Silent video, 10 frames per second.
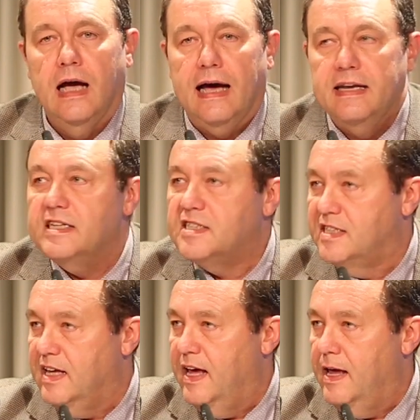and its
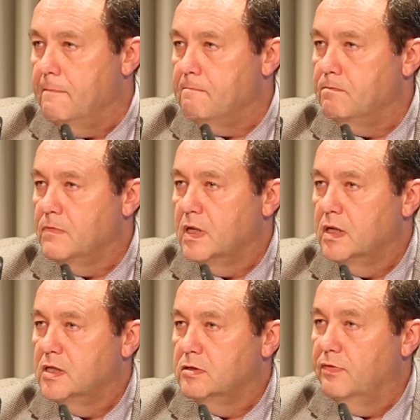
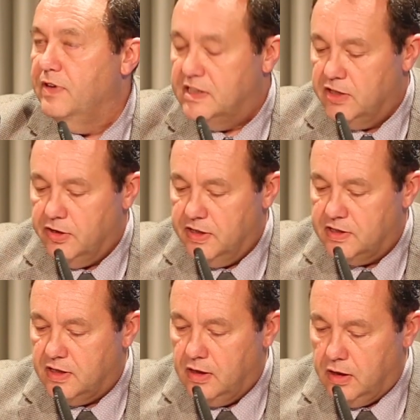state to a
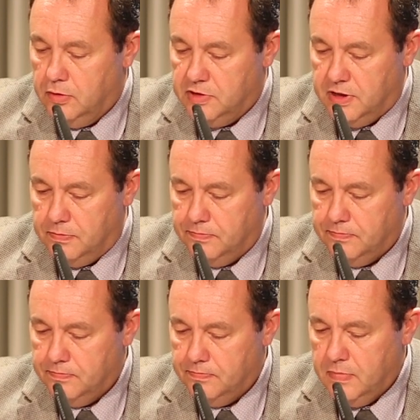victorious conclusion.
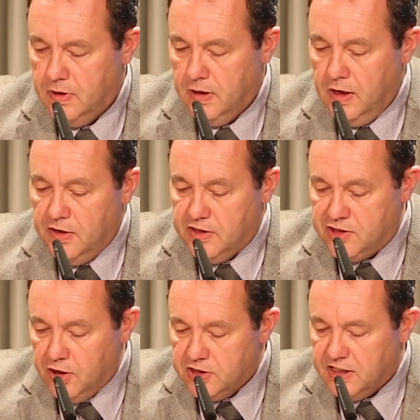The
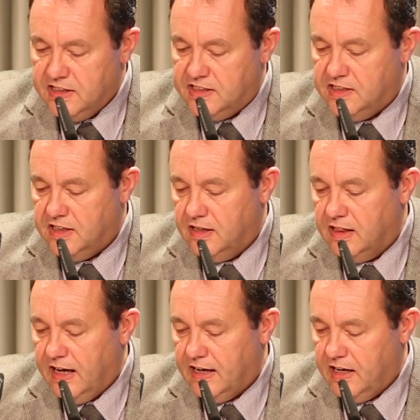Socialistischen
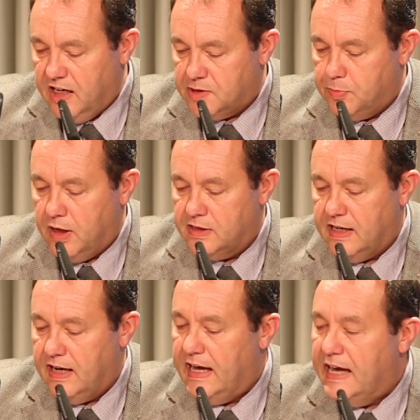
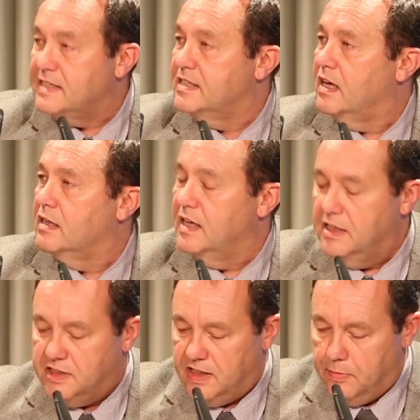Gleichheitspartei is that
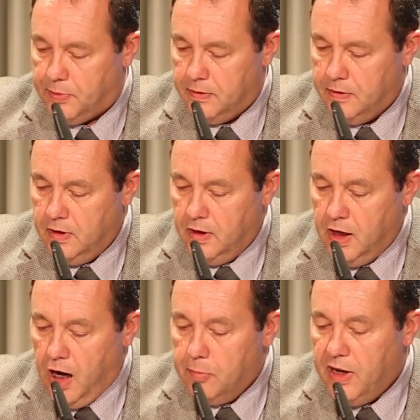leadership.
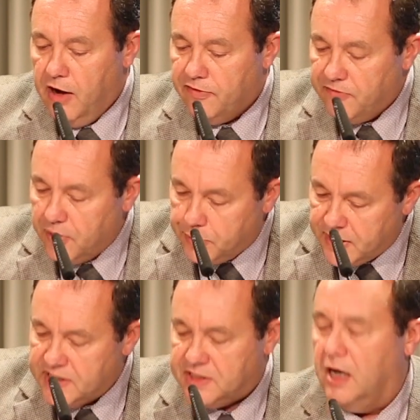On behalf of your
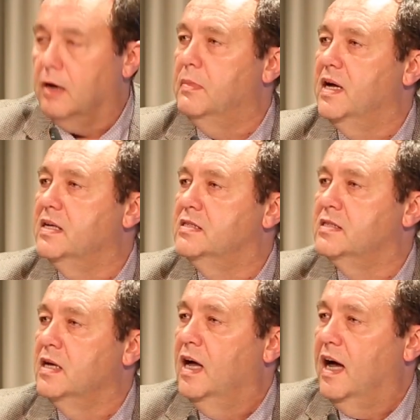British
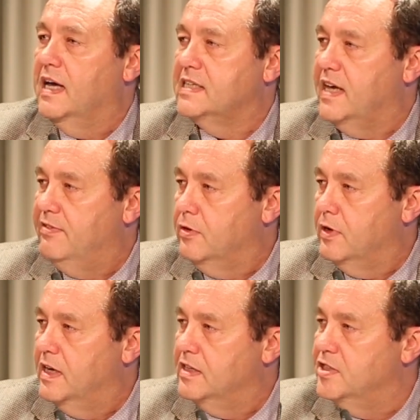comrades, I ask
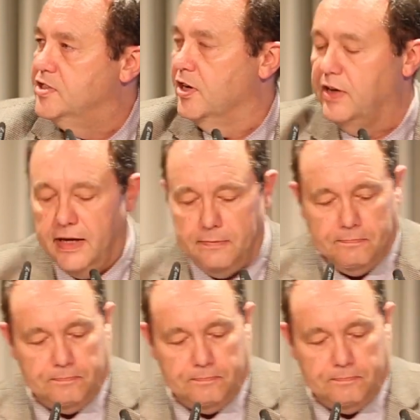everyone here to join it.